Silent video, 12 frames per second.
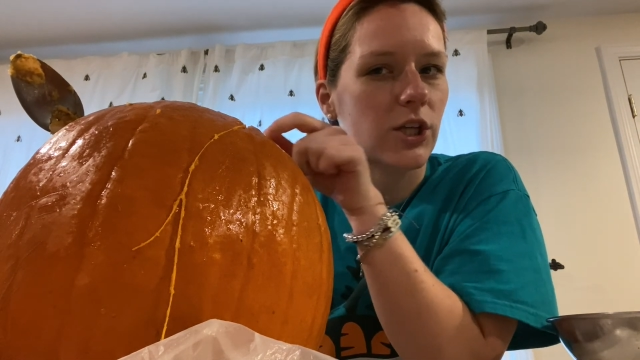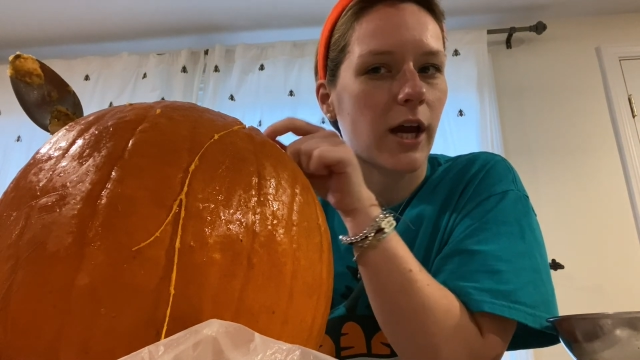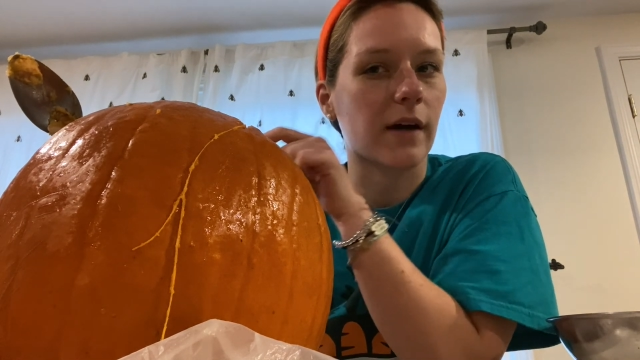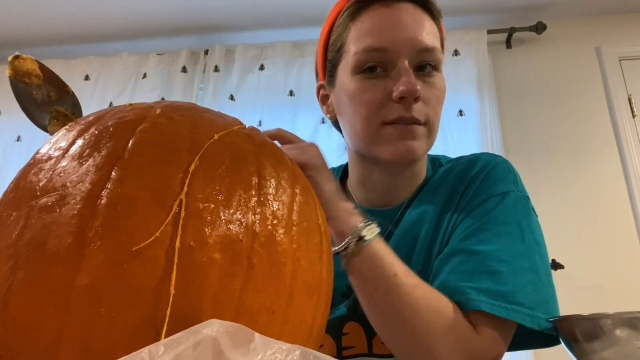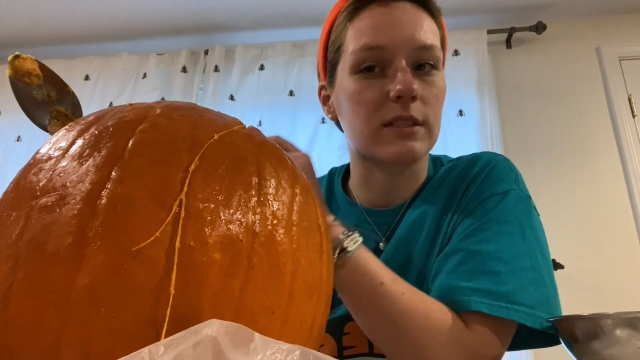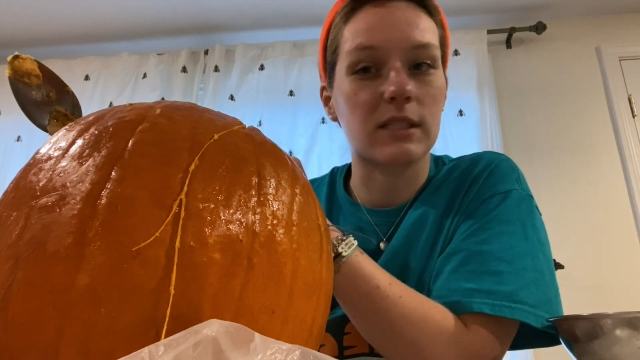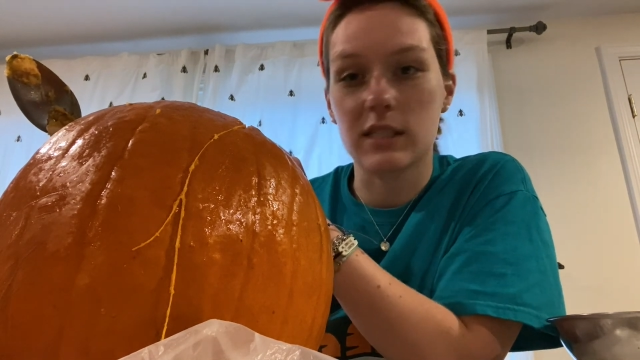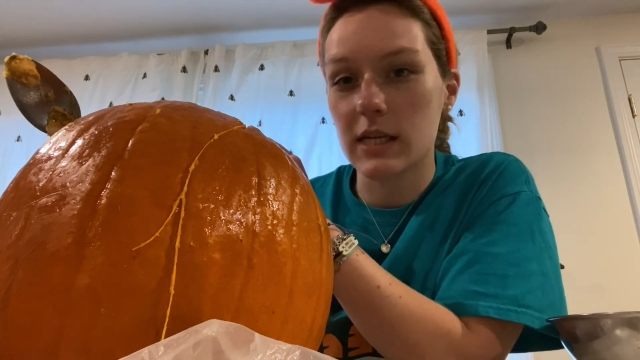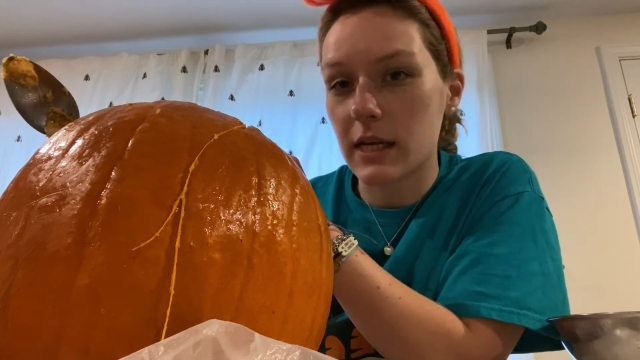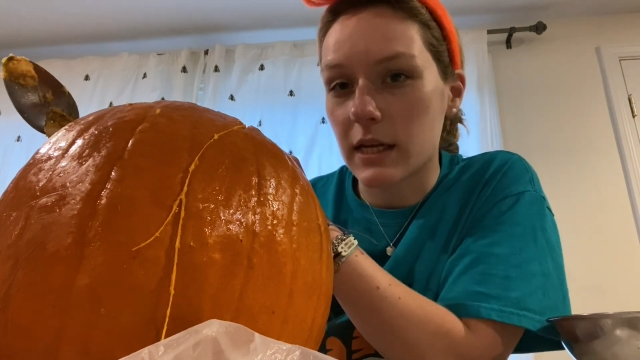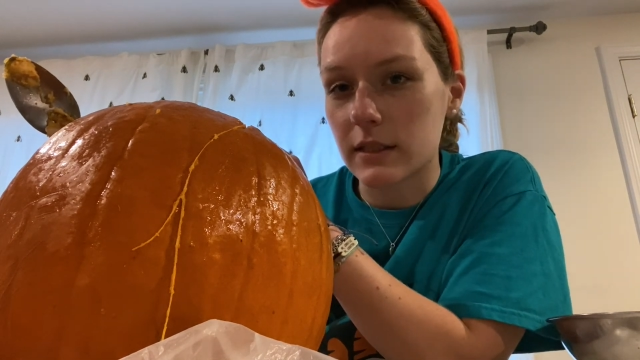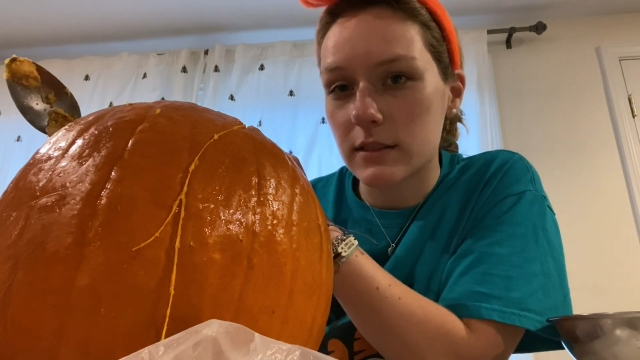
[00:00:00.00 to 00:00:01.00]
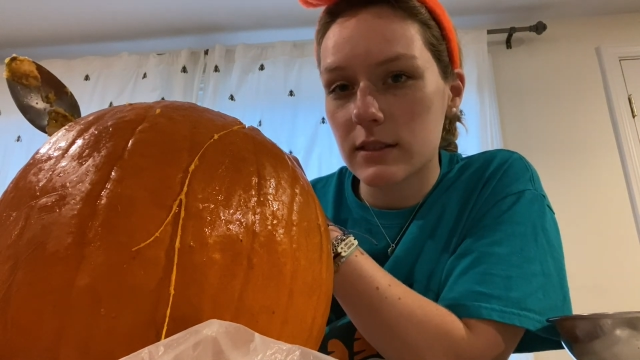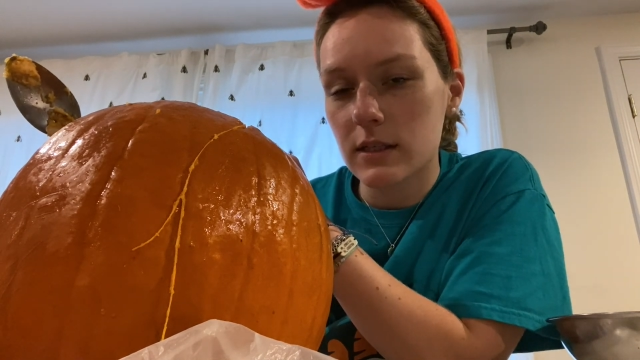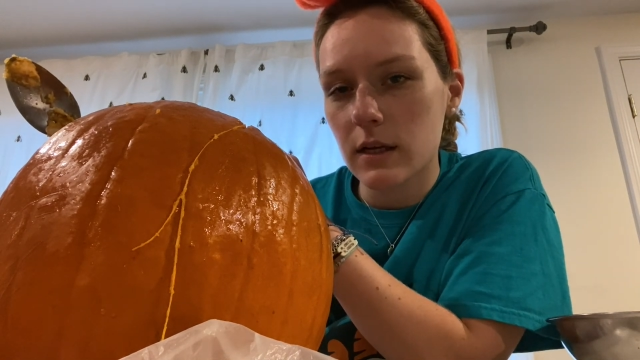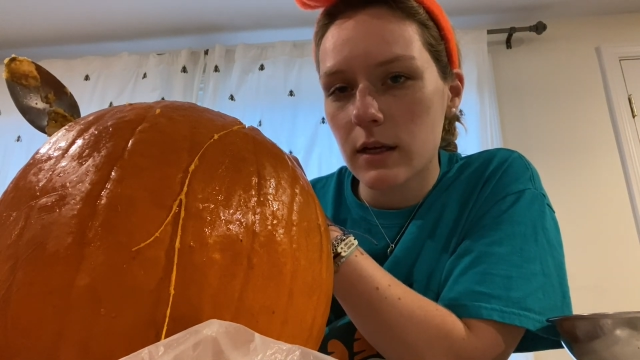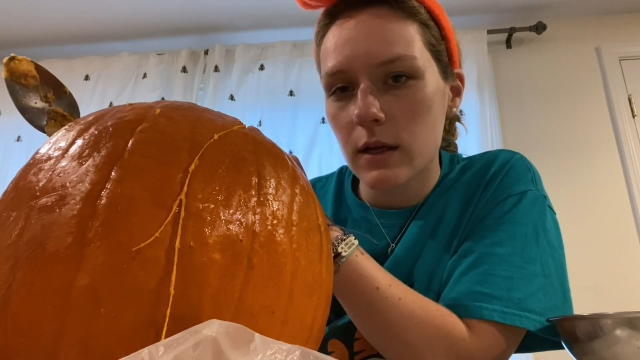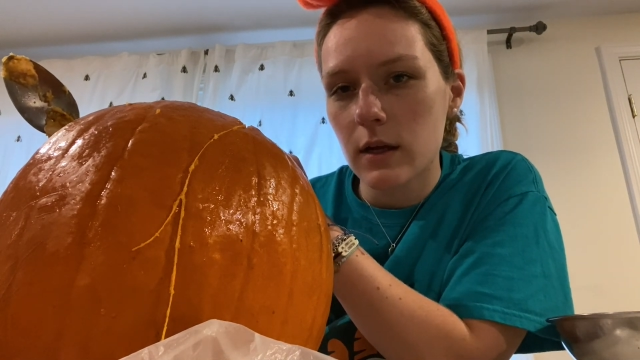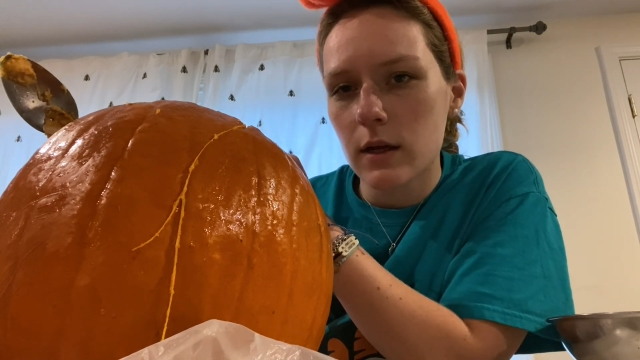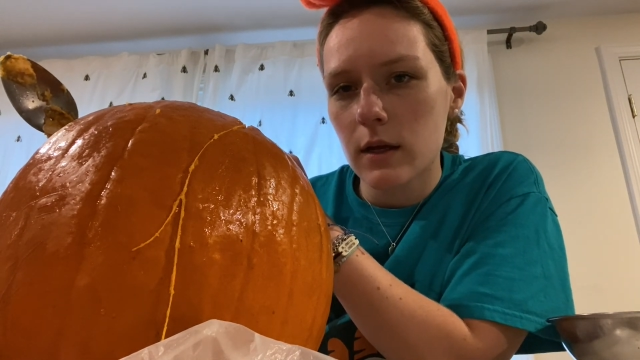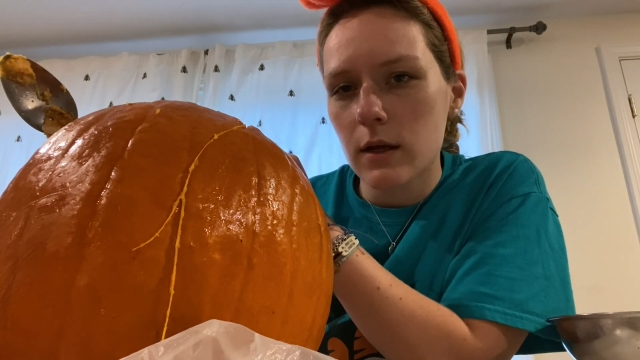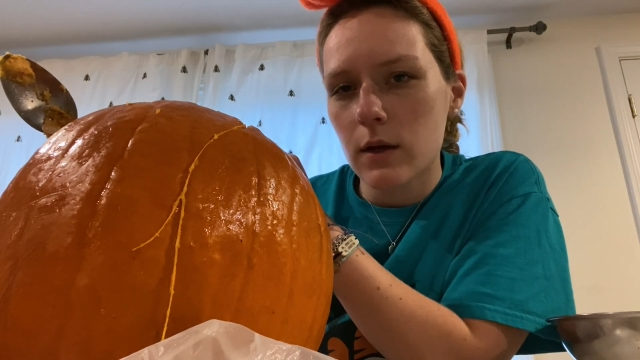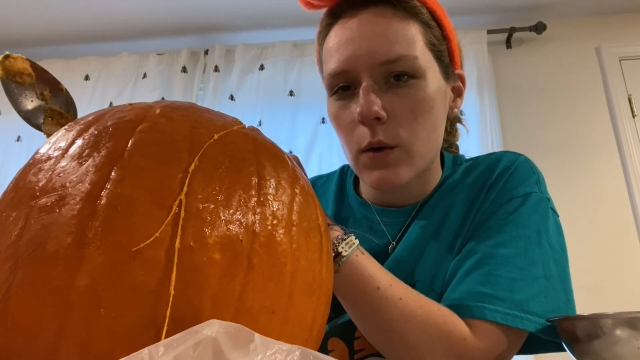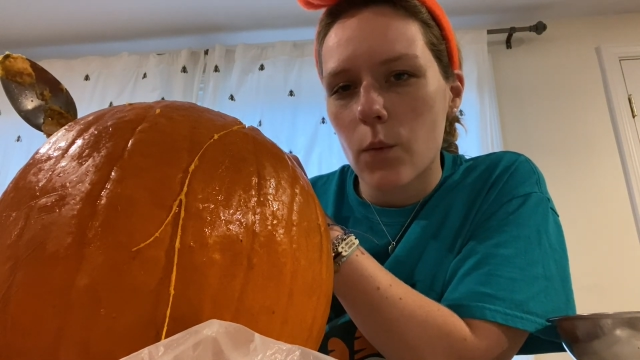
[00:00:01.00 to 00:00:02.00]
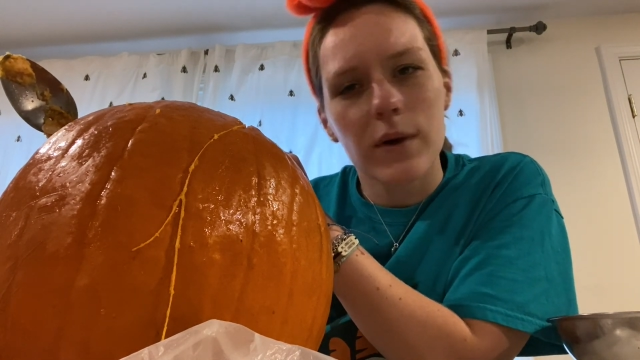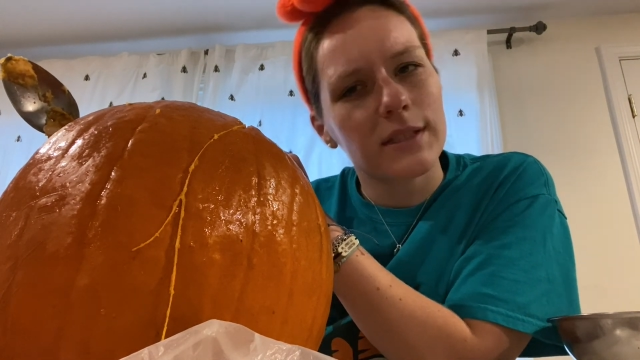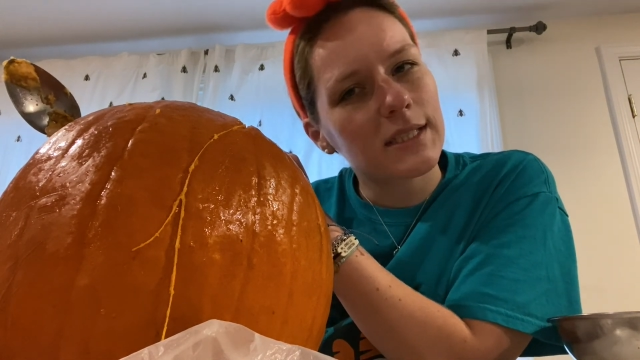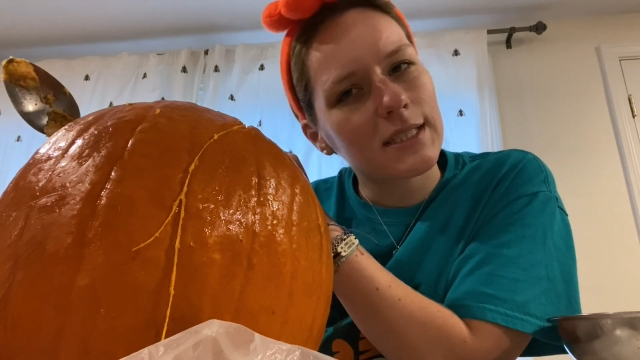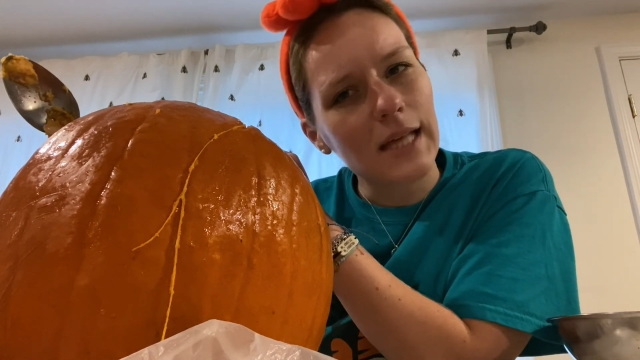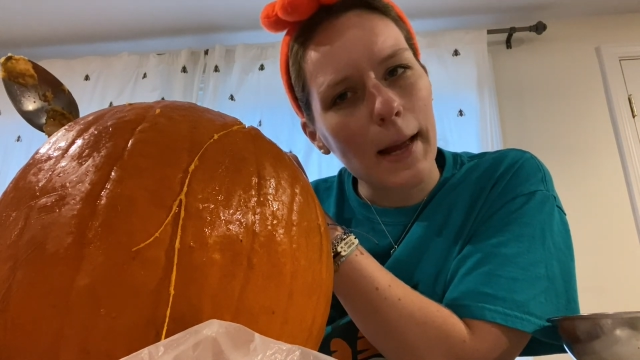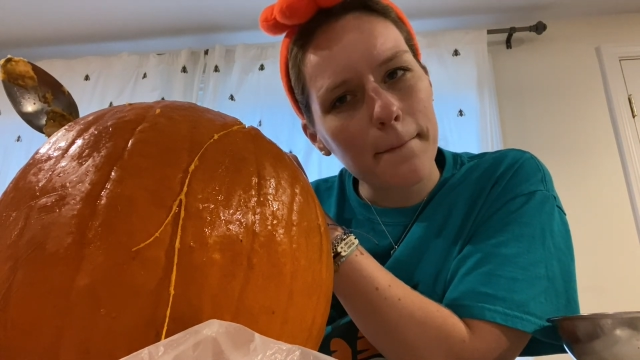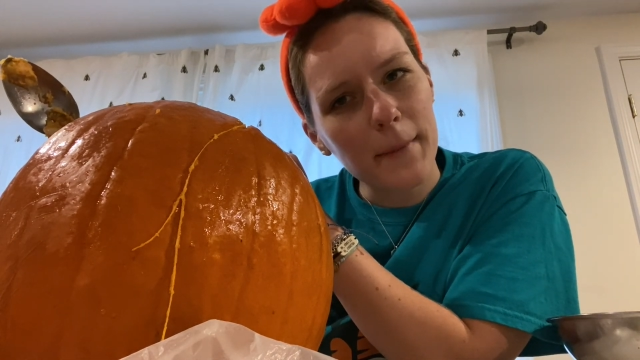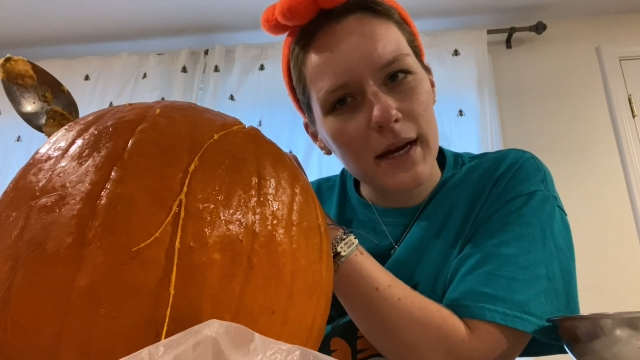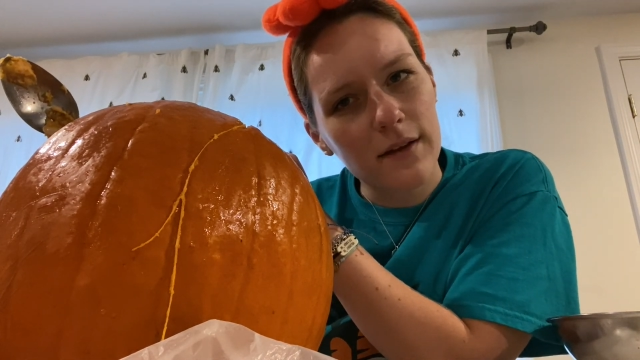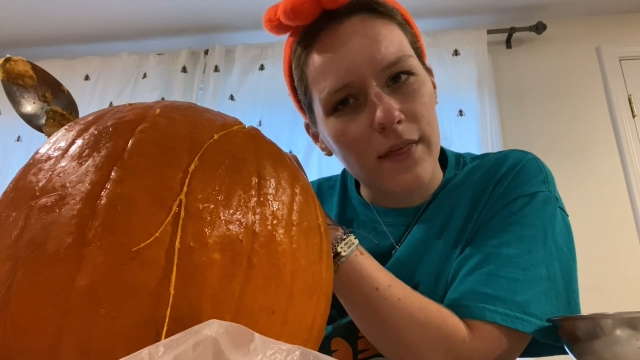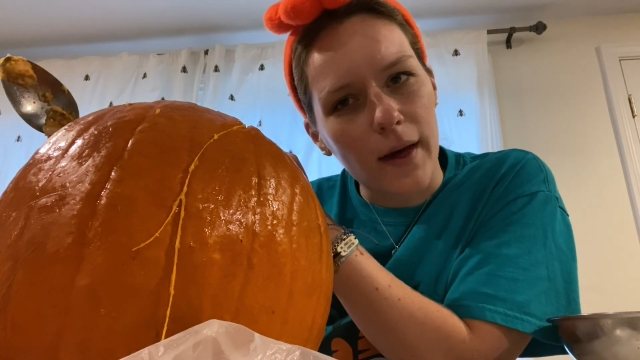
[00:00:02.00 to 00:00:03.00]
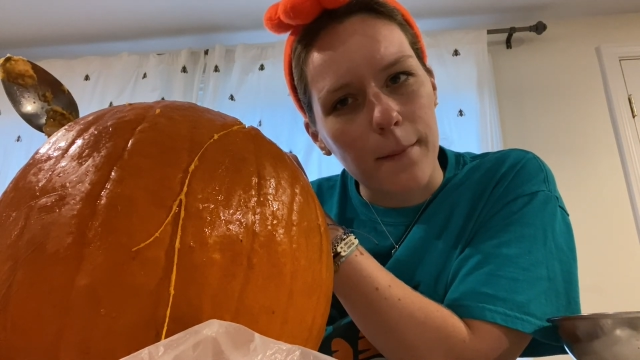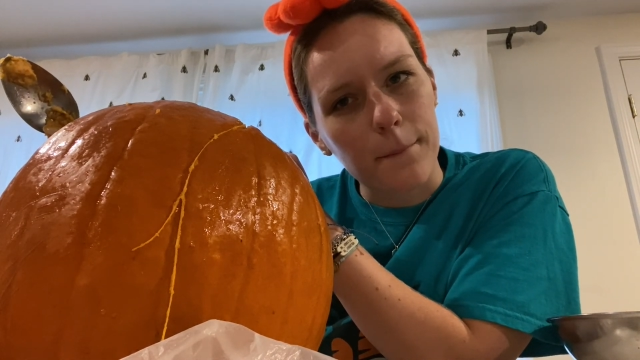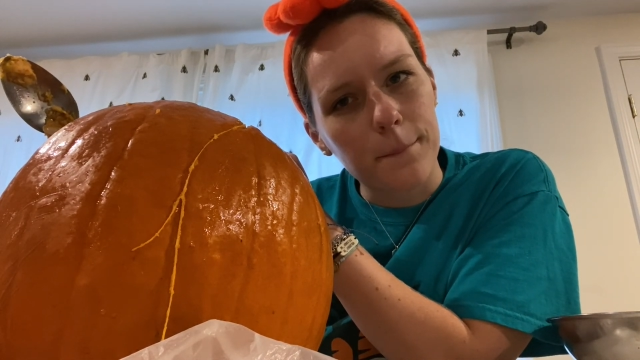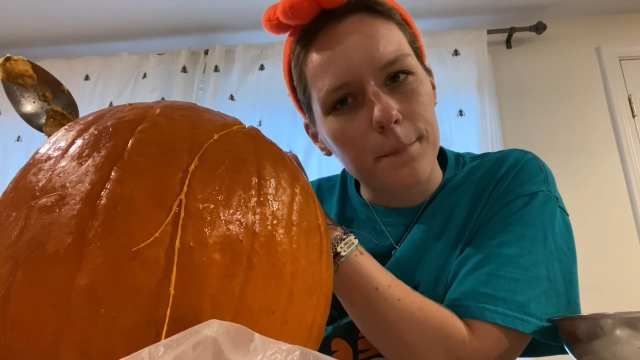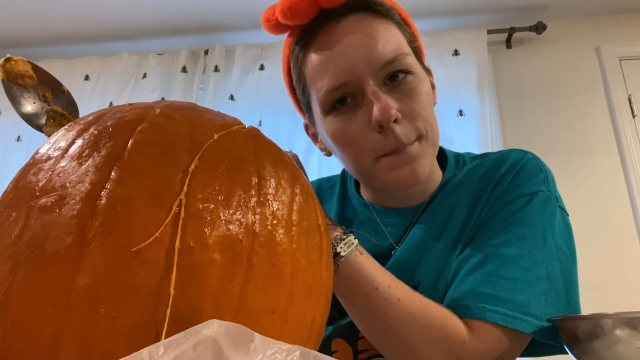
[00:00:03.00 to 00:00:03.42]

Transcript: have seeds, what does that make them?